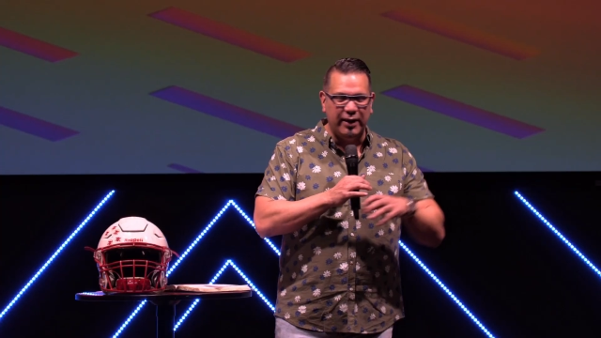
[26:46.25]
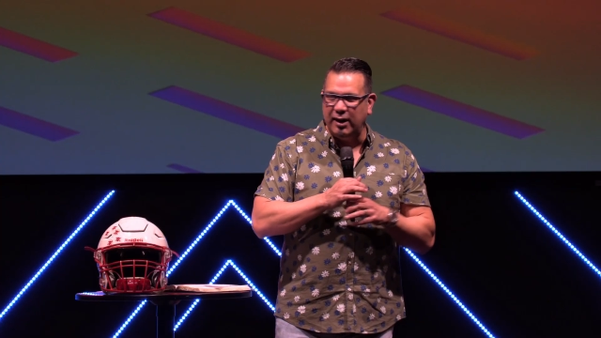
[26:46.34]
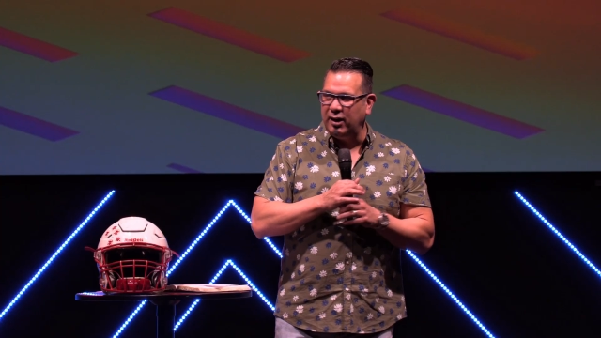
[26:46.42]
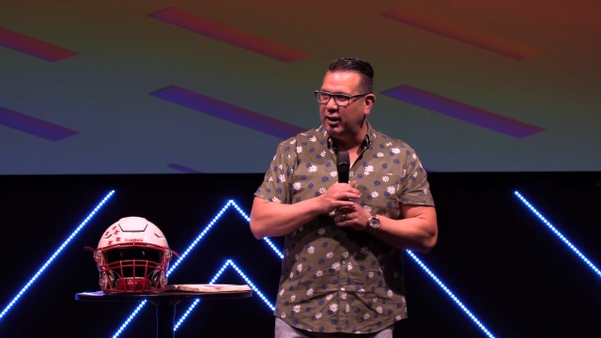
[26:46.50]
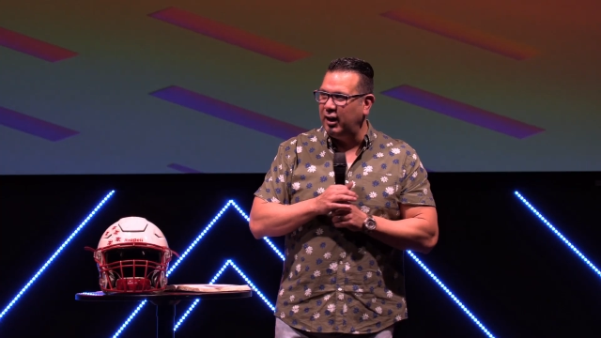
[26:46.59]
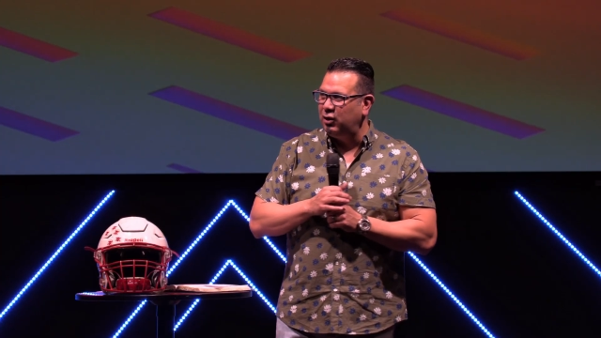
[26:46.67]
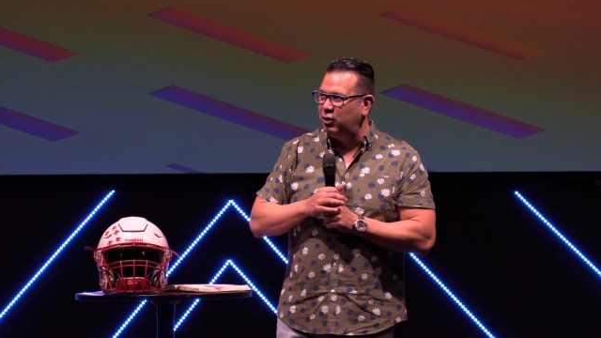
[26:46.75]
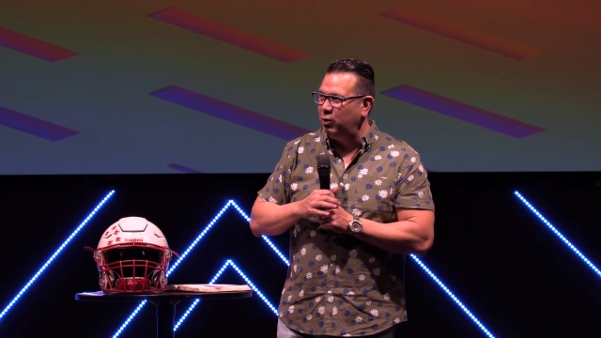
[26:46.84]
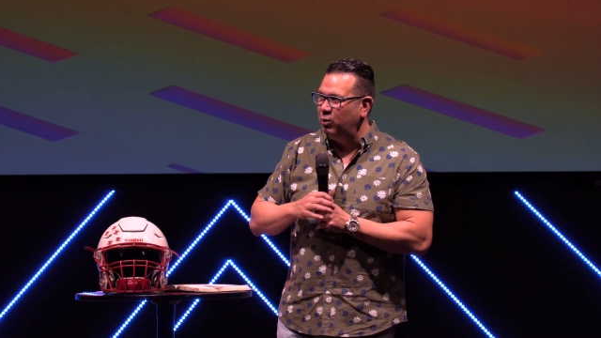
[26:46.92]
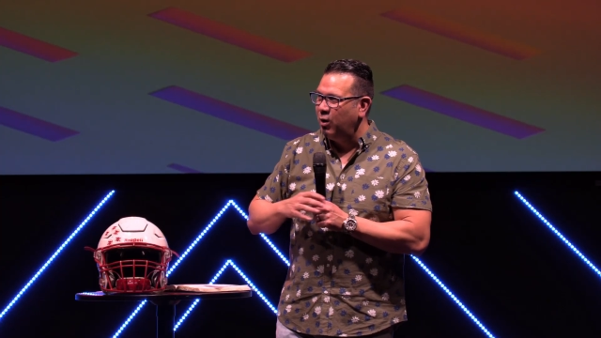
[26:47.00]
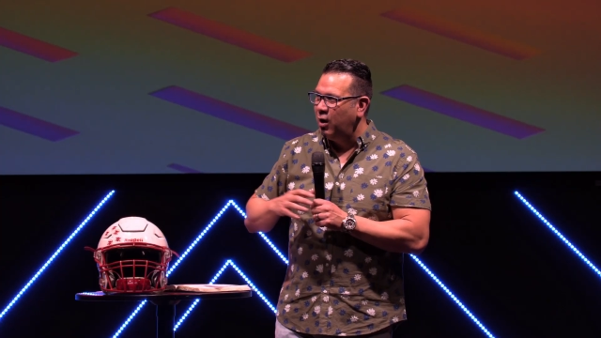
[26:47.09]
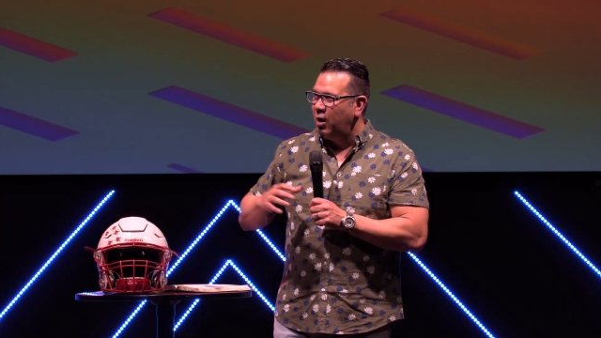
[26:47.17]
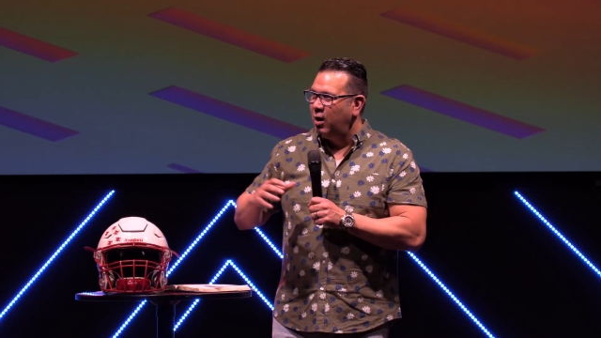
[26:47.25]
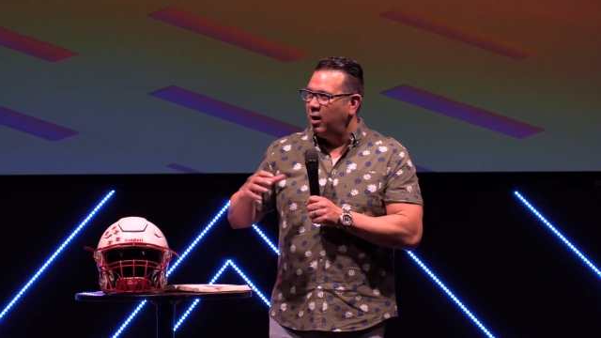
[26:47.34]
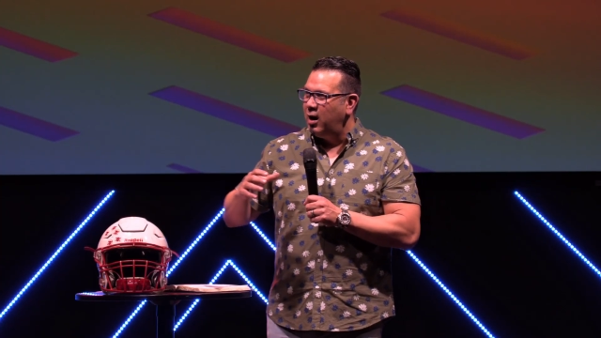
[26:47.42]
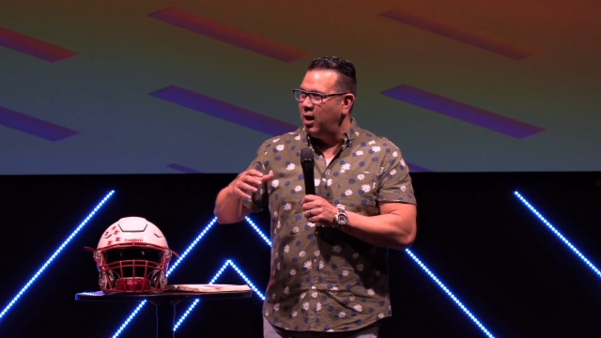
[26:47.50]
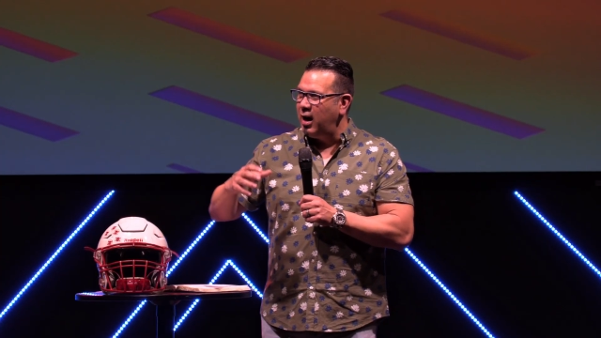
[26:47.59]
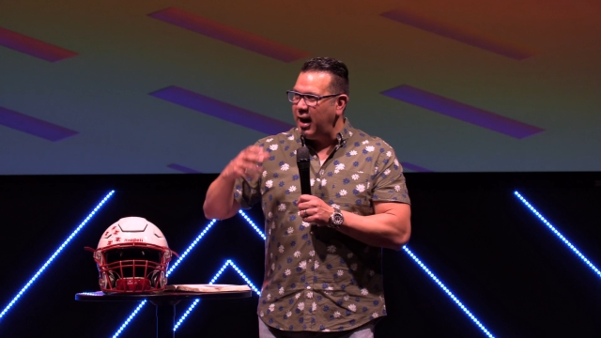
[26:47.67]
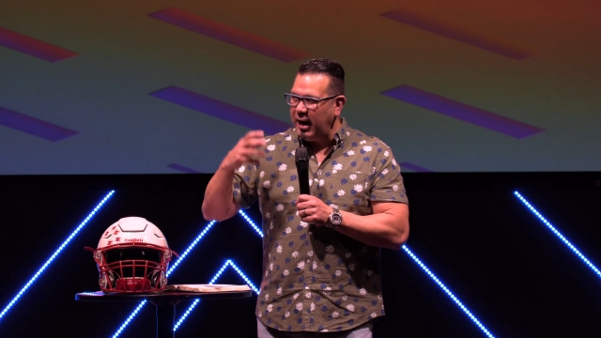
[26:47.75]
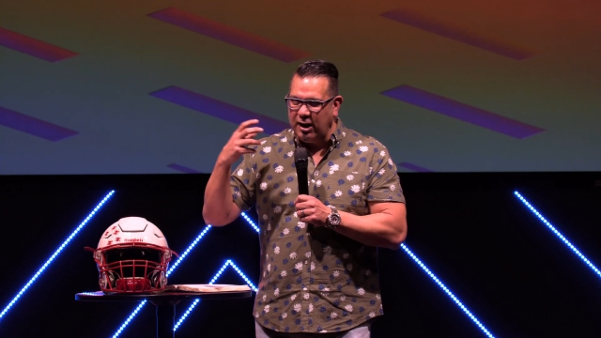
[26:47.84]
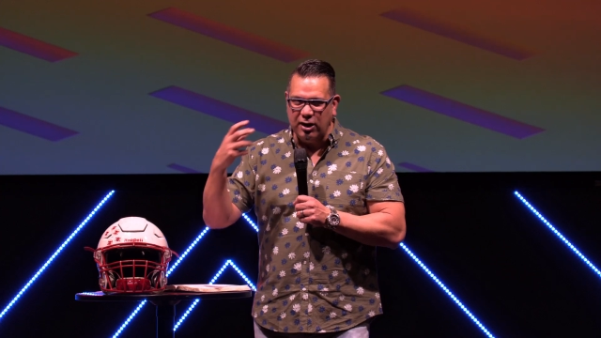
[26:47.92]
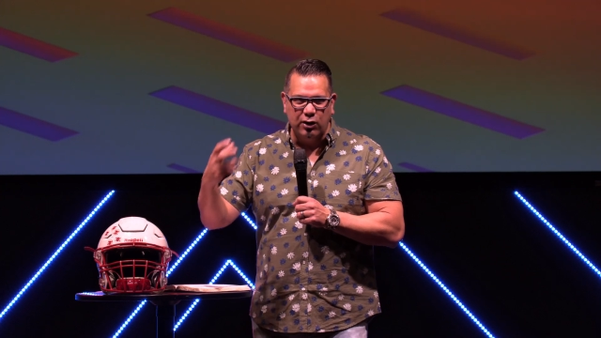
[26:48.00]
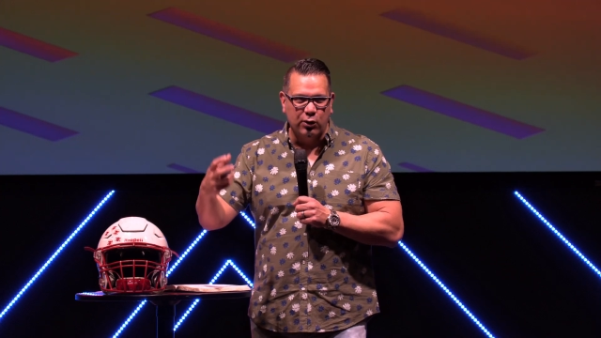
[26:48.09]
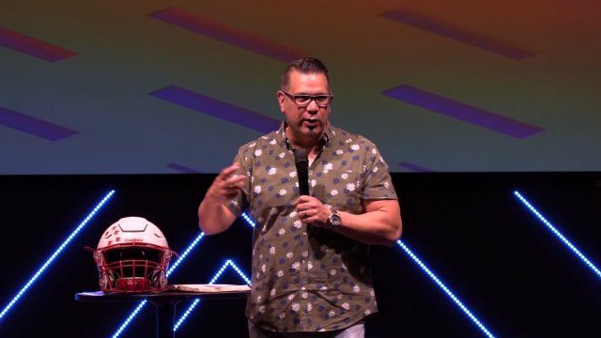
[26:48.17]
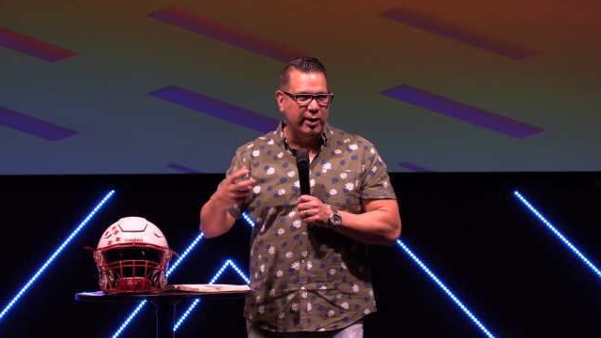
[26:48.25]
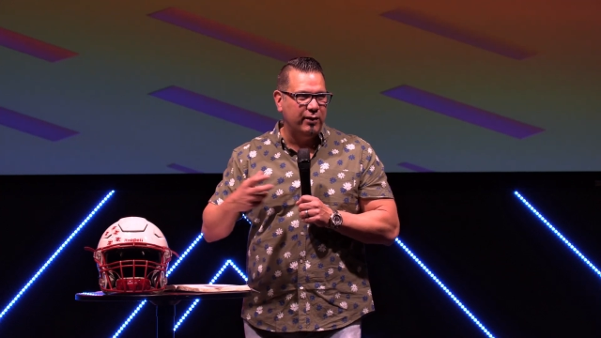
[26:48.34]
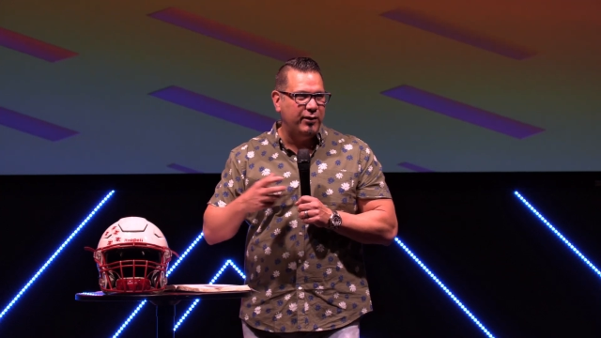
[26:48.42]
if he can get you uh, angry,